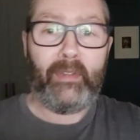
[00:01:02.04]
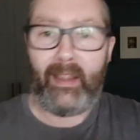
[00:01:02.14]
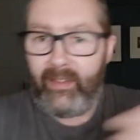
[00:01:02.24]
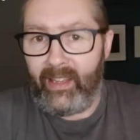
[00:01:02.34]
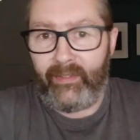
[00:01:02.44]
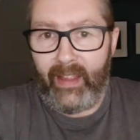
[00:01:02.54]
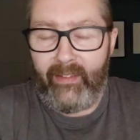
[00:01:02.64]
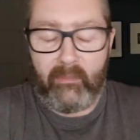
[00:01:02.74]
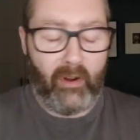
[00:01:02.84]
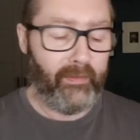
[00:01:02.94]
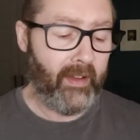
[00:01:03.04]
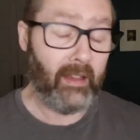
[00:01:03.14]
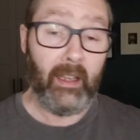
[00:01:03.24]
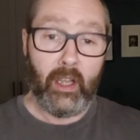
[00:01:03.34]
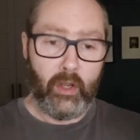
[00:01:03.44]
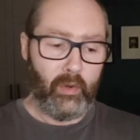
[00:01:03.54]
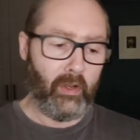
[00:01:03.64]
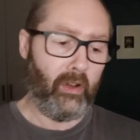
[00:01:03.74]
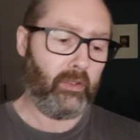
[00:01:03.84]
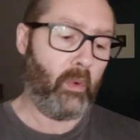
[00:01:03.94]
up to give you this flavour profile. Who
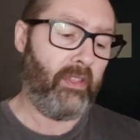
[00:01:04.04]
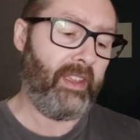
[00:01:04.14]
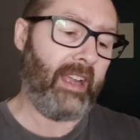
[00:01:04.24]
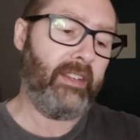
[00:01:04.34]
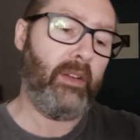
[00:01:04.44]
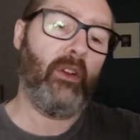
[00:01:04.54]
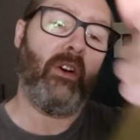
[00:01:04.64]
knows? One thing I do